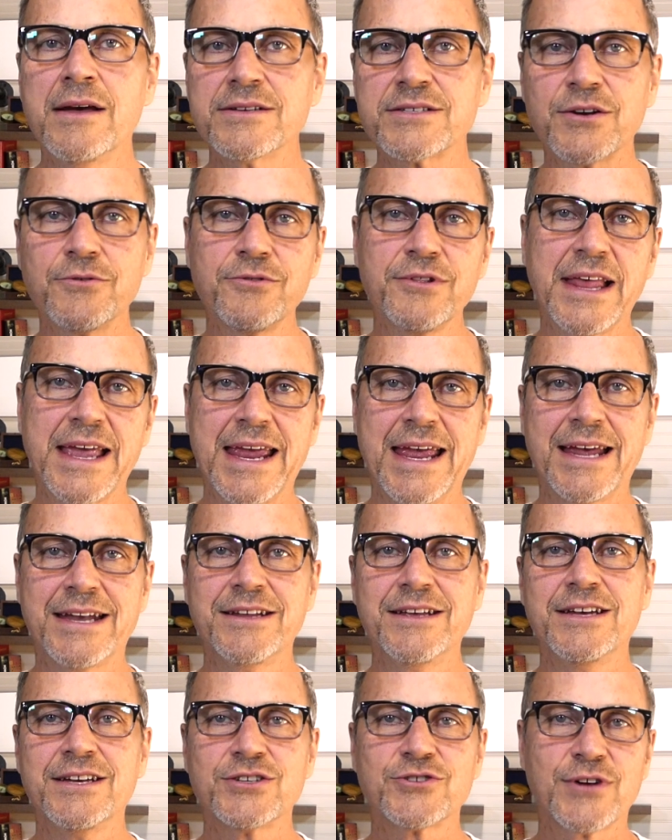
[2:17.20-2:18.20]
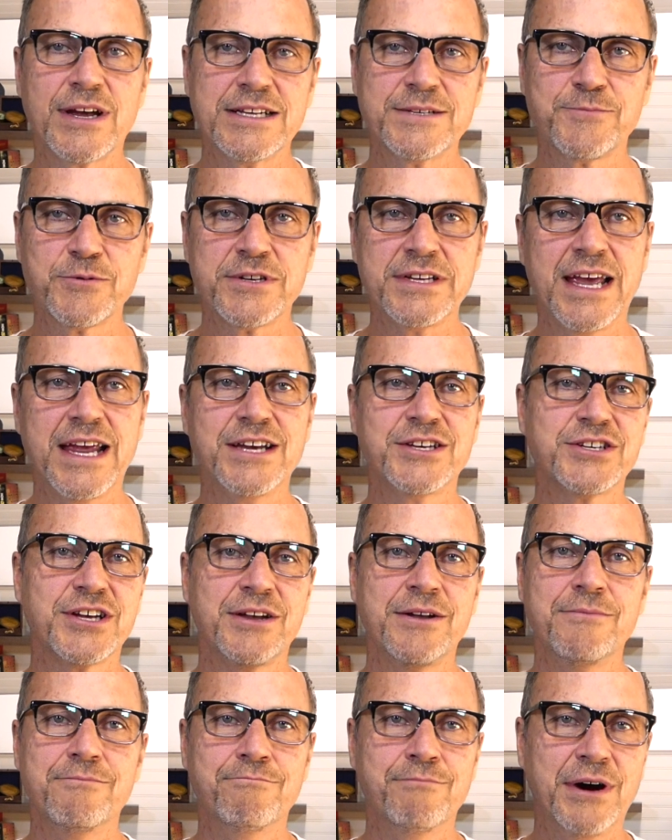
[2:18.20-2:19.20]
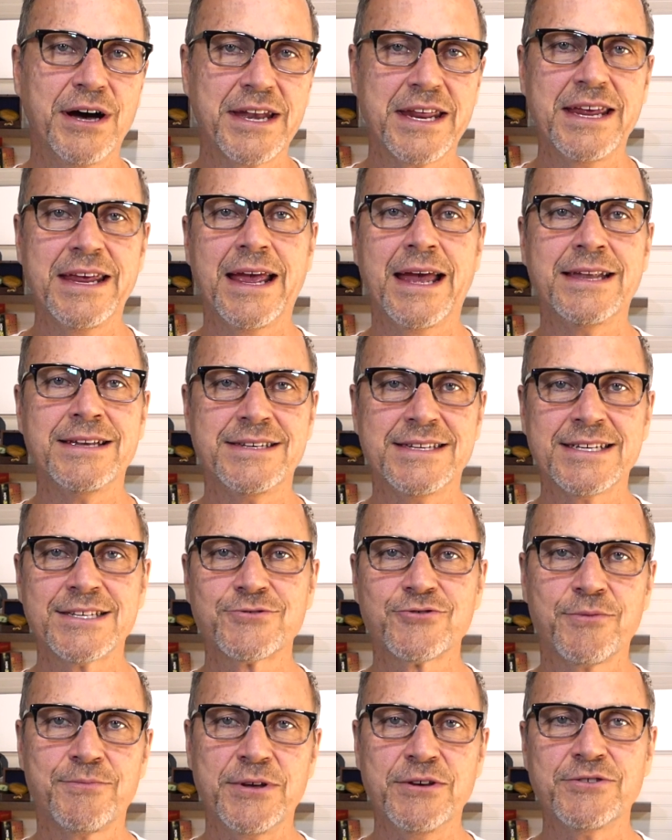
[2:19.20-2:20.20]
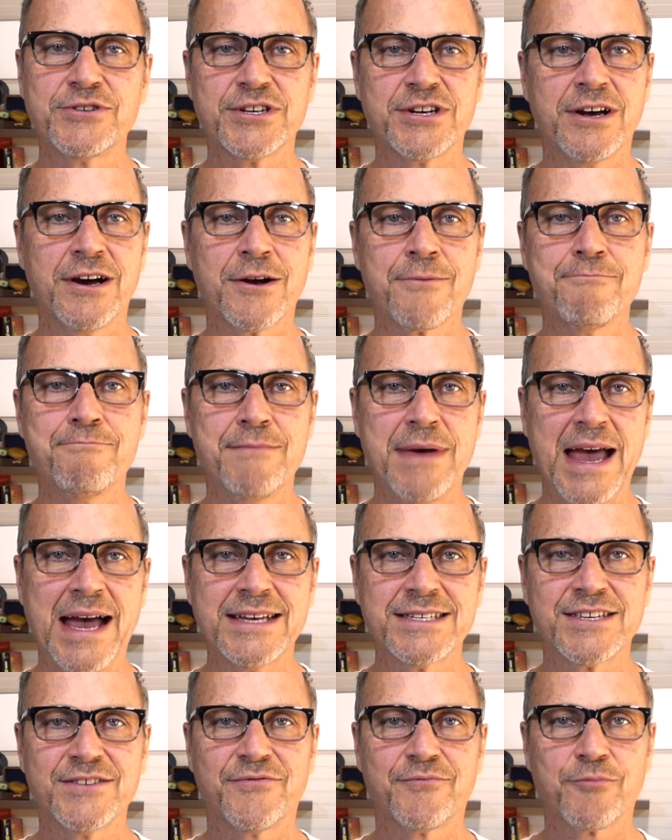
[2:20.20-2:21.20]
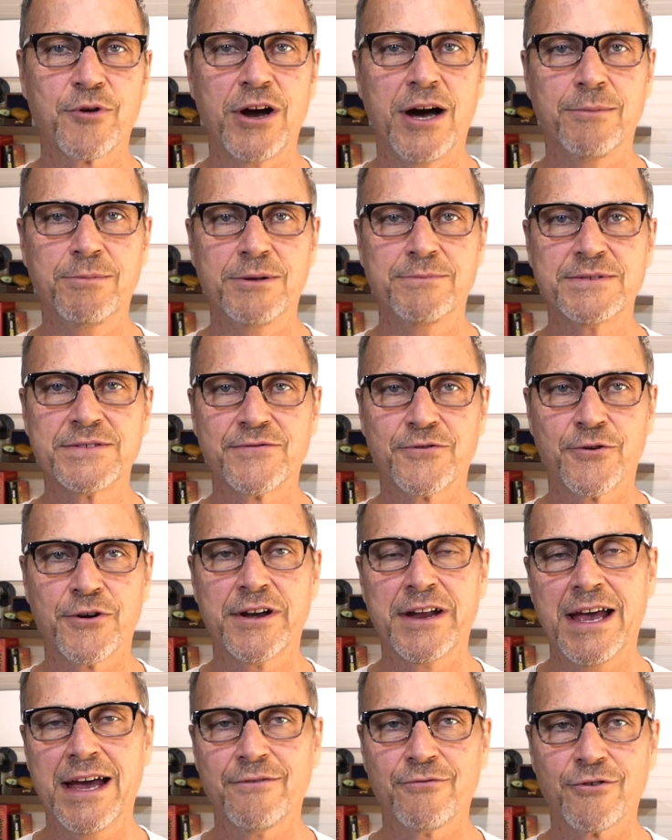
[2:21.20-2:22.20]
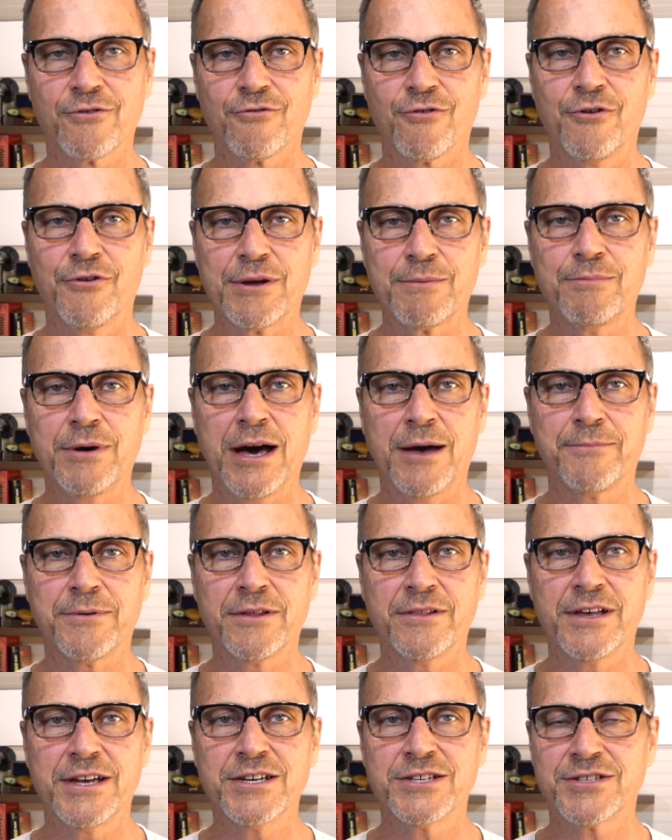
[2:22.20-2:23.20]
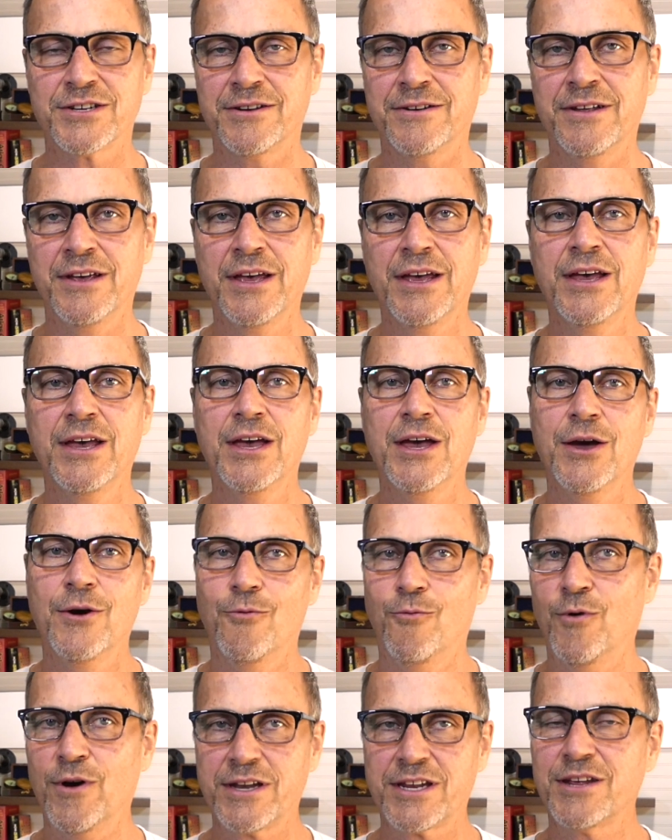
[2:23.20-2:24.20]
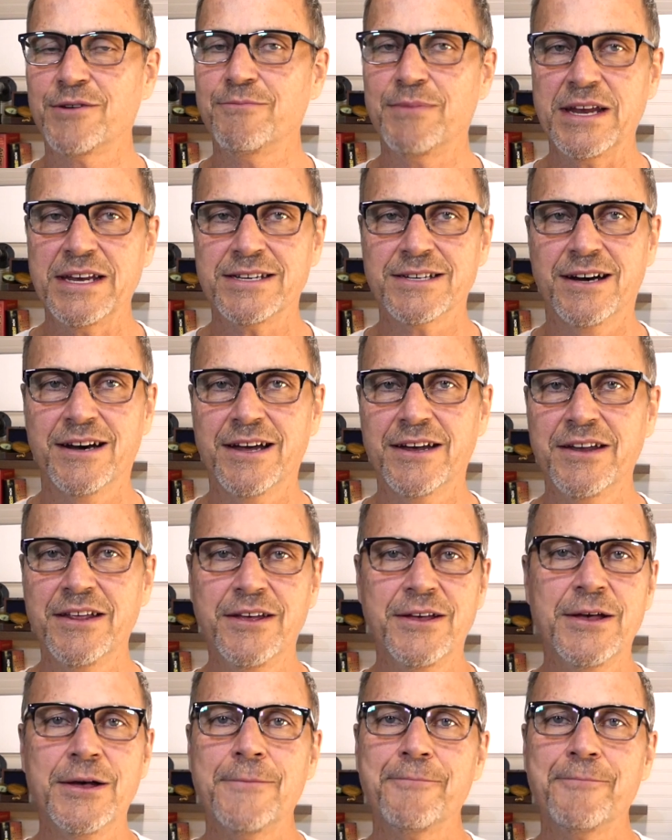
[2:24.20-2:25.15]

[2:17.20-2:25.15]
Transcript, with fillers: So land, transportation, money, and distribution are massive problems for an ever-growing population. What can be done?